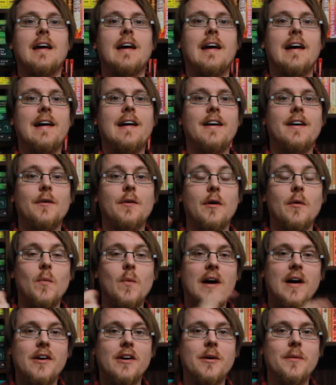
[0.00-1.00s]
Hello and
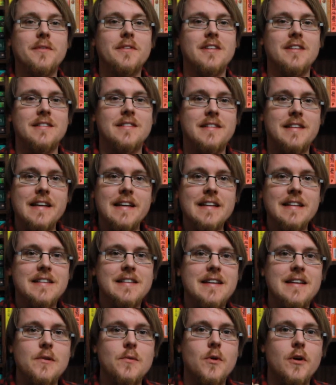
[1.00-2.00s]
welcome to
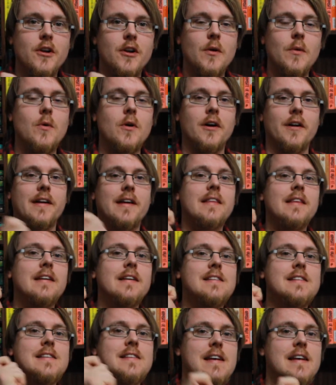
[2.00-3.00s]
D&D 101. In
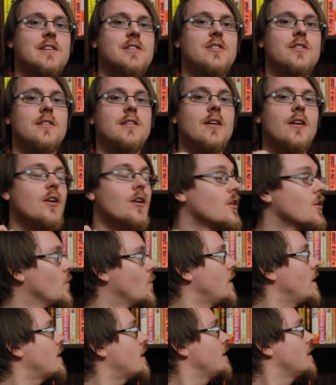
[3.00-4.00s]
this session
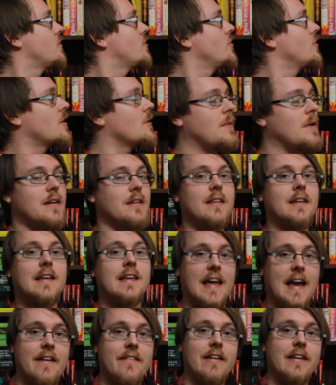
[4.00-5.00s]
we are going to talk about the
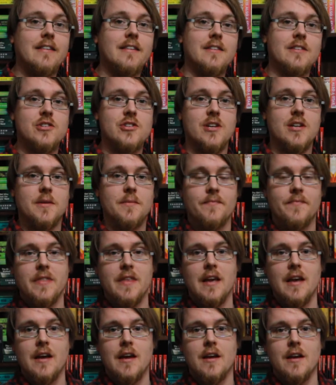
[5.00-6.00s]
character sheet.
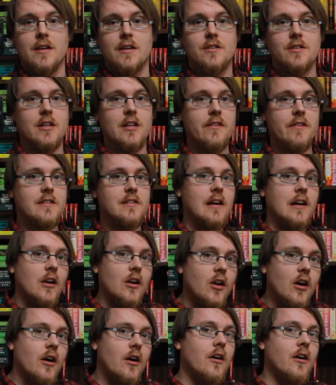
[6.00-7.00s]
So there is a
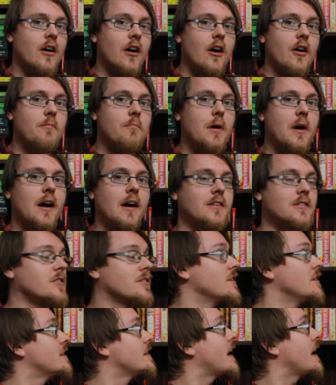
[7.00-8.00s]
lot of parts
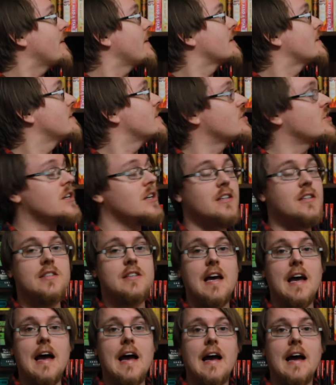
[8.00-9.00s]
on these character
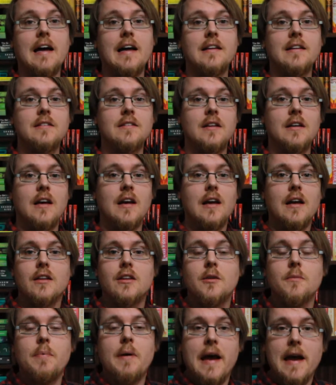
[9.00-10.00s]
sheets, and
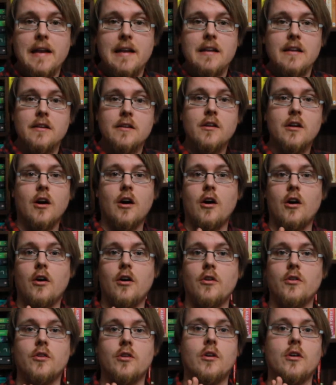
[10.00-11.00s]
depending
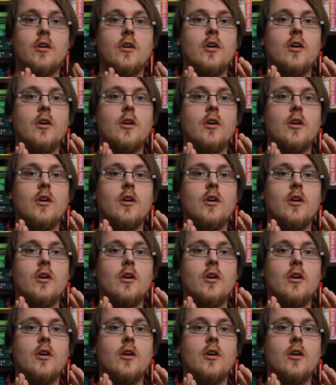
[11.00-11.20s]
on